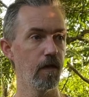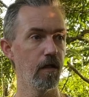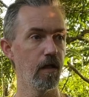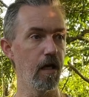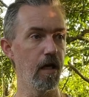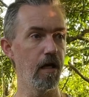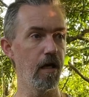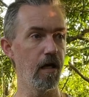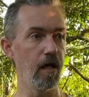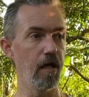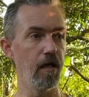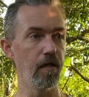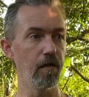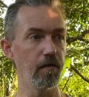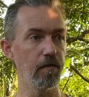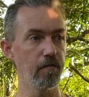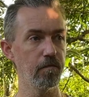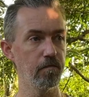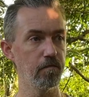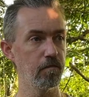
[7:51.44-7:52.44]
And
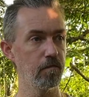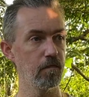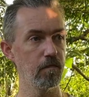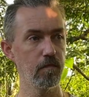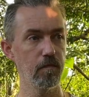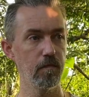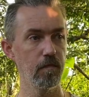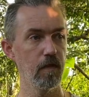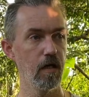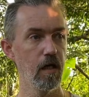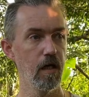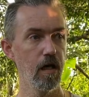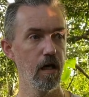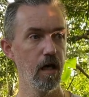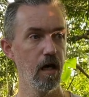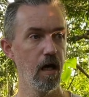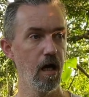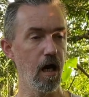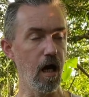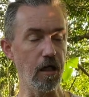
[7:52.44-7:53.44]

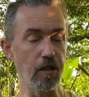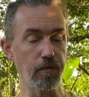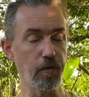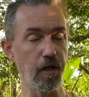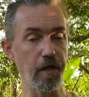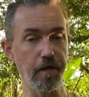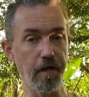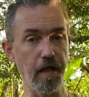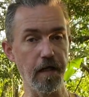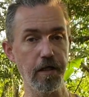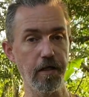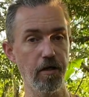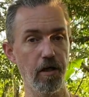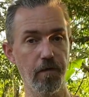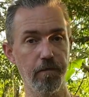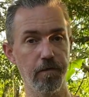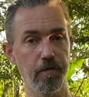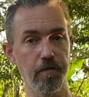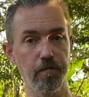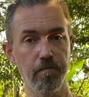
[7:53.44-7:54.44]
I just want to thank you all
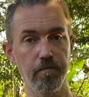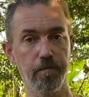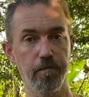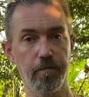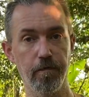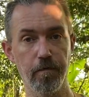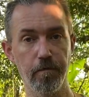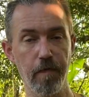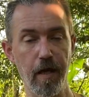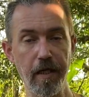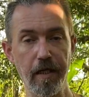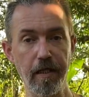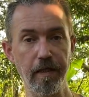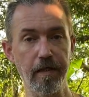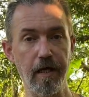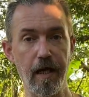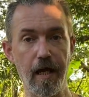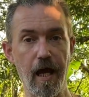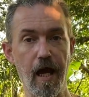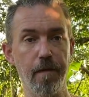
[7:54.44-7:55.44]
for making
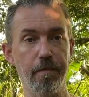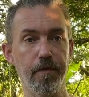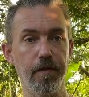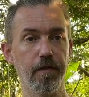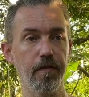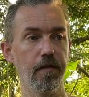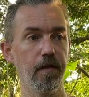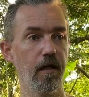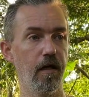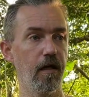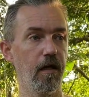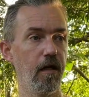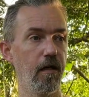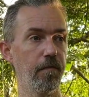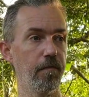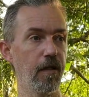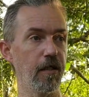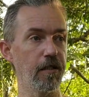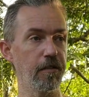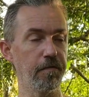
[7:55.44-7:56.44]
that happen.
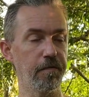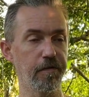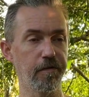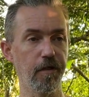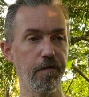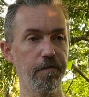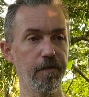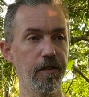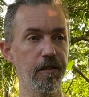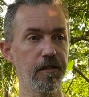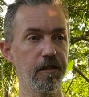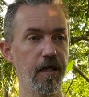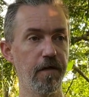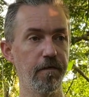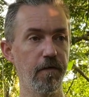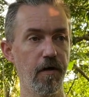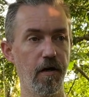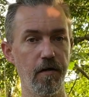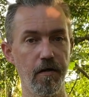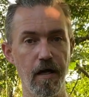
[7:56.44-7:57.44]
My subscriptions
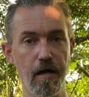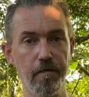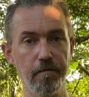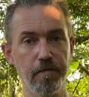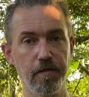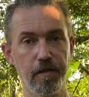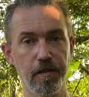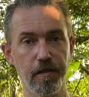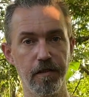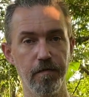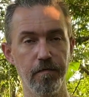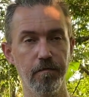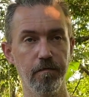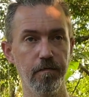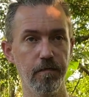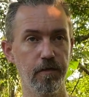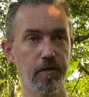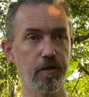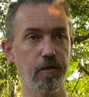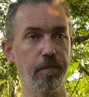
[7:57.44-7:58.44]
have
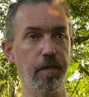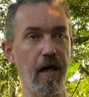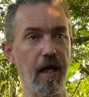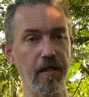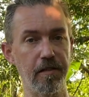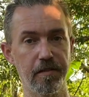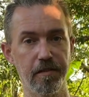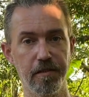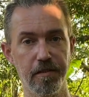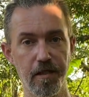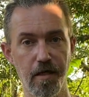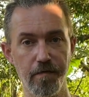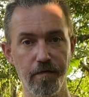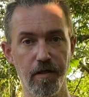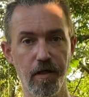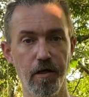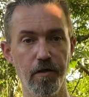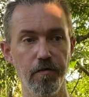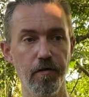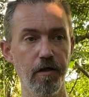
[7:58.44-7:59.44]
surpassed
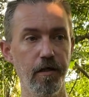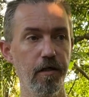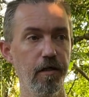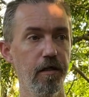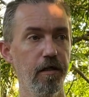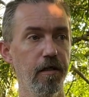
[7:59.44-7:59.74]
700.